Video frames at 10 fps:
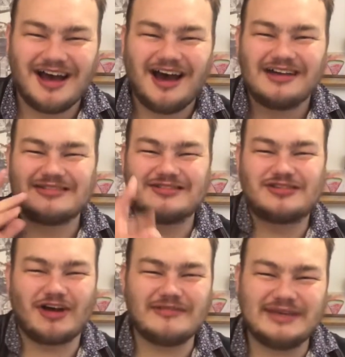So
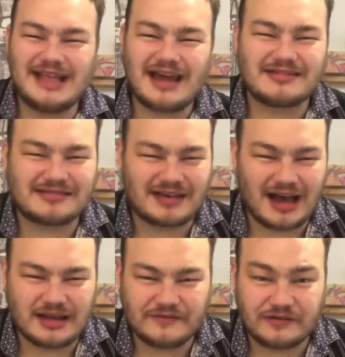join me next
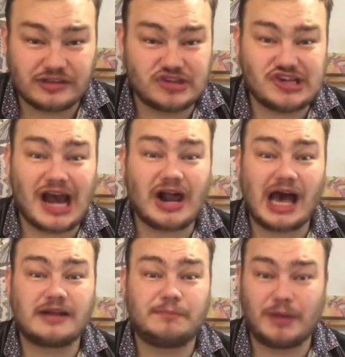time for the
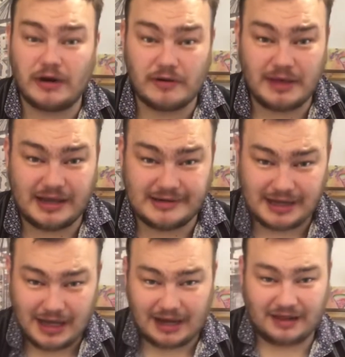Jarad Pyramid,
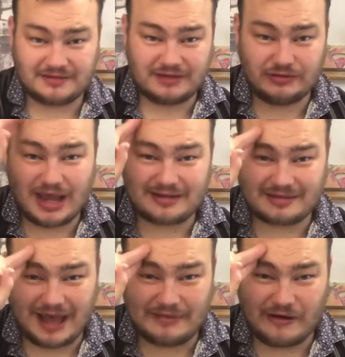and I'll see you next
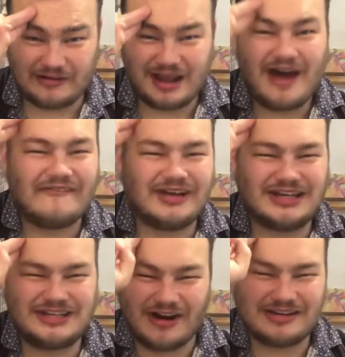time on the
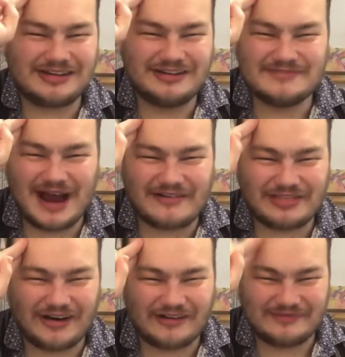Doctor Who
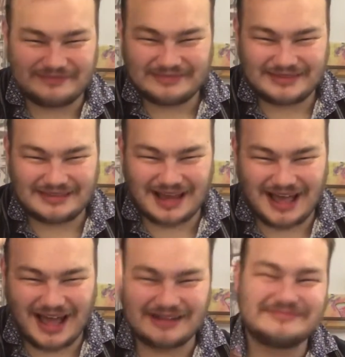Marathon.
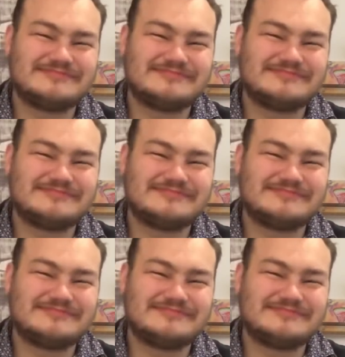Ta-da!